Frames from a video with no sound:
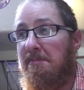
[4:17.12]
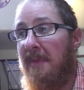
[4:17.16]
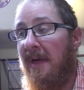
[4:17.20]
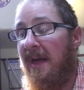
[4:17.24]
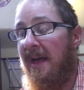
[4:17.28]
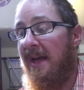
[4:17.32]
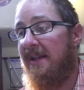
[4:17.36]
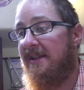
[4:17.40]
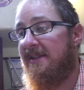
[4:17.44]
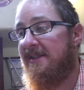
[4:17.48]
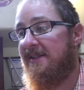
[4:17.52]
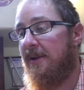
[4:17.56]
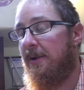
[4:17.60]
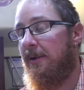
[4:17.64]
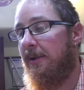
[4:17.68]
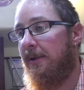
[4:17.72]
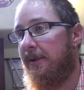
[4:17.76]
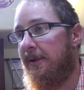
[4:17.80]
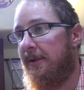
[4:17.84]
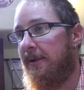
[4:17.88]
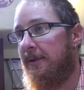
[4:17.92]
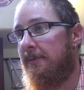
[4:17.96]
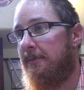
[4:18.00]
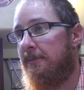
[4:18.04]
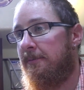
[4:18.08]
and
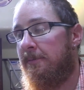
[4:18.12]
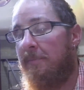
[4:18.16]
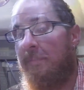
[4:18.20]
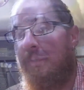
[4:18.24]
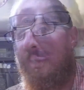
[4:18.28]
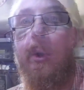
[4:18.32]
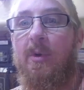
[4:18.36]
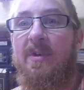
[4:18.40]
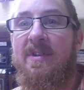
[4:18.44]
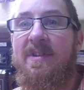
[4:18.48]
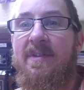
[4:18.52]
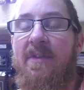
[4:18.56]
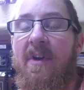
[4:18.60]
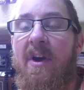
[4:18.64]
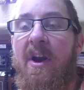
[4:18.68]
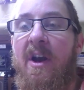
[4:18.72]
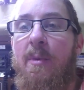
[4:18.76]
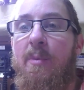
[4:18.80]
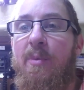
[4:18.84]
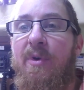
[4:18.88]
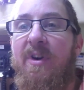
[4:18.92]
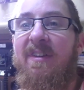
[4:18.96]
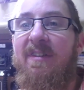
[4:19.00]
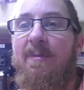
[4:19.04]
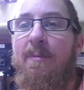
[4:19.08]
solar. It was a very
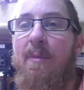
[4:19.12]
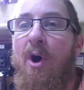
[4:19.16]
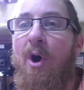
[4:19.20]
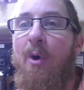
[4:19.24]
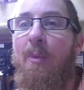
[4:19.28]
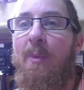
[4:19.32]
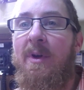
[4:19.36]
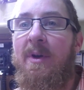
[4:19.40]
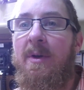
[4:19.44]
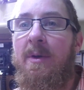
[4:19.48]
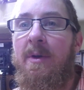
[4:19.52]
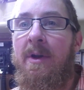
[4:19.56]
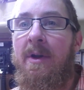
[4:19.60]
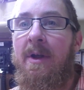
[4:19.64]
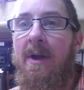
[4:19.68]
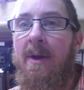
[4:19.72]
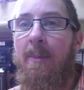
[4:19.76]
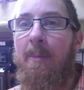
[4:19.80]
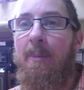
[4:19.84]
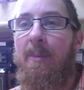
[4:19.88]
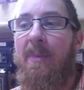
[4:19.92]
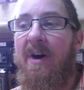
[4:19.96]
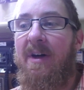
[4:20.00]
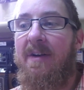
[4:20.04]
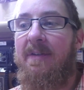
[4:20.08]
brief moment
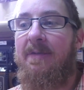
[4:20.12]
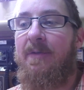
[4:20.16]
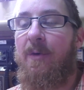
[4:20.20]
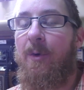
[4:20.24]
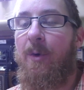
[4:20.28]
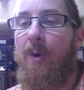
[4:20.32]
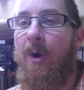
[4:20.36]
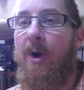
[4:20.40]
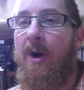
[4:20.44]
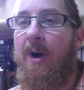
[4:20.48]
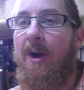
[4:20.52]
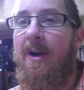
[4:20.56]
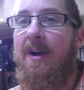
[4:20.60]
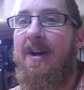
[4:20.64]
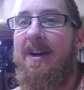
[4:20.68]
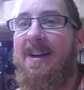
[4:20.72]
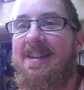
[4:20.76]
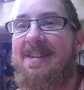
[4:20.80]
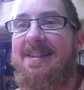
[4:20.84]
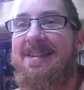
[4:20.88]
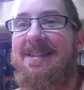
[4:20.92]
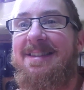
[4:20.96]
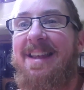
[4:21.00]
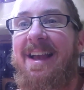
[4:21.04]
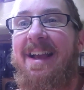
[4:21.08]
but for a
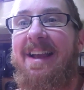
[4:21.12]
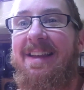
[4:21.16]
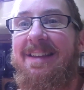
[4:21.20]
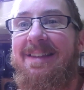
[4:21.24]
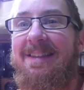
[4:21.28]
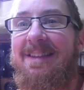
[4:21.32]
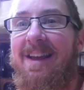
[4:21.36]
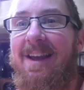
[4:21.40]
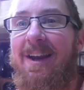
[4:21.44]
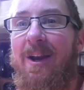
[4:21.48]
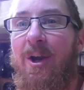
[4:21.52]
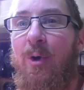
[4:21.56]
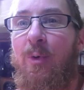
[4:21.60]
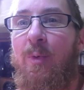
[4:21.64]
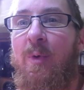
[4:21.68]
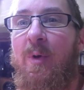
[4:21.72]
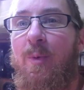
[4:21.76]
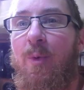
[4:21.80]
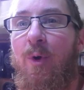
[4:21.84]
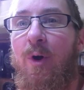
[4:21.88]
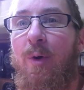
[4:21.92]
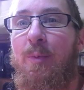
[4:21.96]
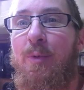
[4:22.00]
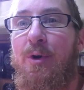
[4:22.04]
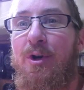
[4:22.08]
second there, we
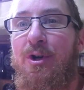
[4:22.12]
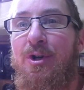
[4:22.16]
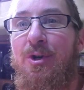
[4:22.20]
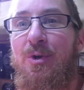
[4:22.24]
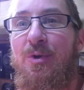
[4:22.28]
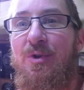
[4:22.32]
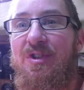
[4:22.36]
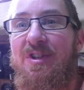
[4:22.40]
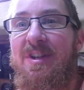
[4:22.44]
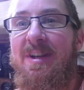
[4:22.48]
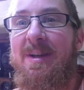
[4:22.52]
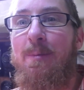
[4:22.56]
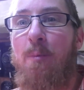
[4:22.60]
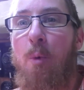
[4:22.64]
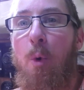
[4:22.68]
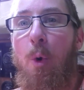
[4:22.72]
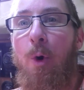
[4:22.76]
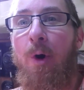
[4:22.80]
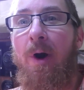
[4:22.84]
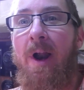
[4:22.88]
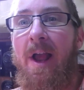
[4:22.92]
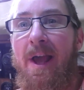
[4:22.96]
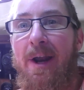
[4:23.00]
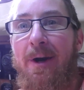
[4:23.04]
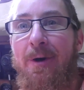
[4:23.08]
were producing
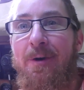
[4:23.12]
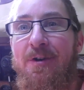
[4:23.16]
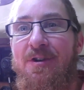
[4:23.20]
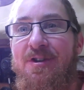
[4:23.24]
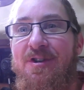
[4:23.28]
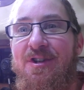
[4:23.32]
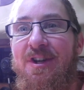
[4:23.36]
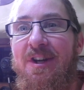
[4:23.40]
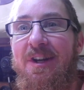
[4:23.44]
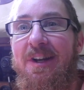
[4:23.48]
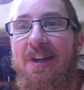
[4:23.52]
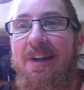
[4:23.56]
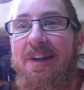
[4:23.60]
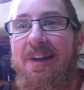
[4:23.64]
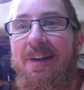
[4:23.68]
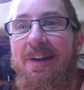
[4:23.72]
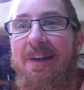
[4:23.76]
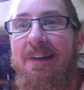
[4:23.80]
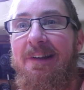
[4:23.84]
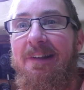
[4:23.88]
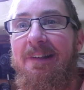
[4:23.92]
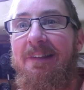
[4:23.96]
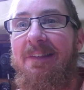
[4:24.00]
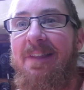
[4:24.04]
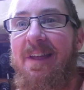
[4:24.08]
more energy
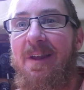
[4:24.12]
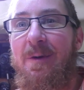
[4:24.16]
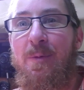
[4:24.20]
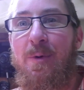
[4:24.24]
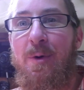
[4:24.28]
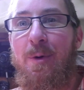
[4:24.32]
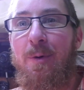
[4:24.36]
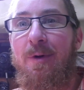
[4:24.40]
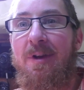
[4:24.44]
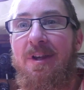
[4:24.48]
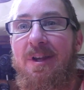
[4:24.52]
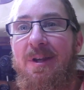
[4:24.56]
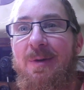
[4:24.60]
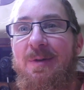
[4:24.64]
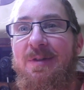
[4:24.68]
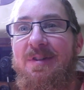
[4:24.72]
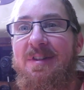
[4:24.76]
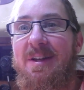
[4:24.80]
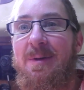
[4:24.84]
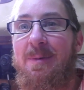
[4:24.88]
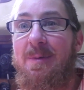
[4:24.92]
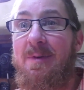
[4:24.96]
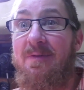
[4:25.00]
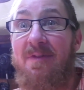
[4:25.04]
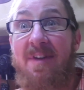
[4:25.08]
than we were using.
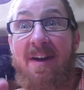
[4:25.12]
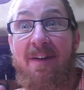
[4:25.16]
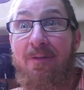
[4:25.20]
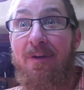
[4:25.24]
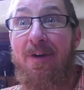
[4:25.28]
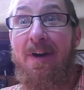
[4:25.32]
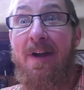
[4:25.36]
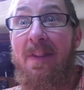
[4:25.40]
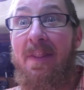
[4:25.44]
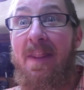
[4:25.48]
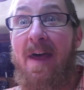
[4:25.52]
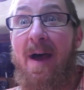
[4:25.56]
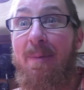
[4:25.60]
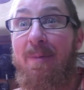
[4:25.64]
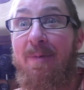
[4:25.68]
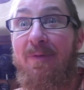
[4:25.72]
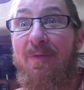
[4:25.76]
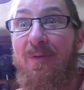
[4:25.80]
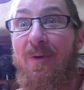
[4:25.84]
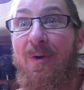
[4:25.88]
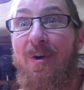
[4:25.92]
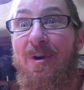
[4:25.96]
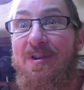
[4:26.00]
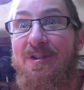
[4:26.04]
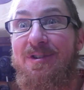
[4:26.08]
We've never done that
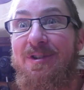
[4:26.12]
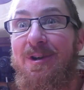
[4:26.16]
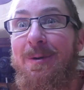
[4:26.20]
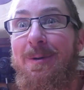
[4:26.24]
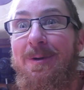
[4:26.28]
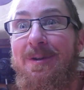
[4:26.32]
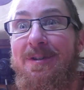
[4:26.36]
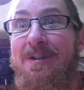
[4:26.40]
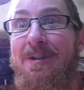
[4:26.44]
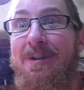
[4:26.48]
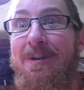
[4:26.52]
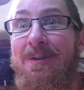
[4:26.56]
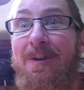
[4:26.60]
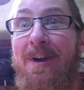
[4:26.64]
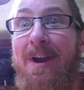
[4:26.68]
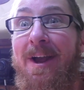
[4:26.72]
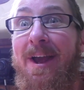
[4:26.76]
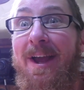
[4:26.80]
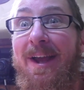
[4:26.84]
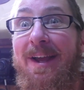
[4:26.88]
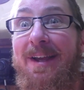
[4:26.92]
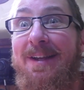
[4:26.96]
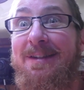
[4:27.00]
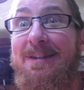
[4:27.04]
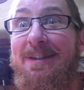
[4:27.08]
before, so it's
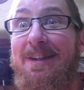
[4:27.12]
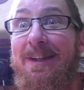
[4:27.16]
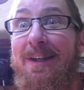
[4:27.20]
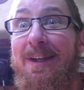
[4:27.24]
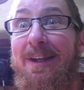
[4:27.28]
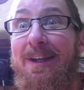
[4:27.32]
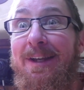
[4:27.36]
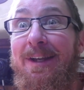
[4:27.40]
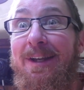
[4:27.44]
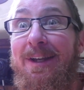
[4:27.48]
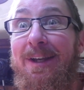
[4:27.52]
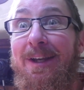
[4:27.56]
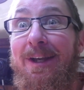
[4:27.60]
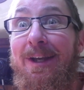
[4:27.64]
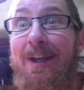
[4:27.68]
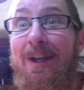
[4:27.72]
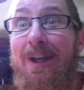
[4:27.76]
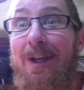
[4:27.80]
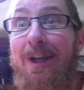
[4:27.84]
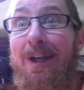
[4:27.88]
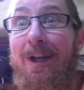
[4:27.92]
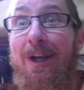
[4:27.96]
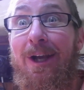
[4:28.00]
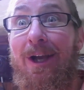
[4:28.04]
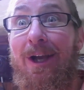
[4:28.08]
crazy!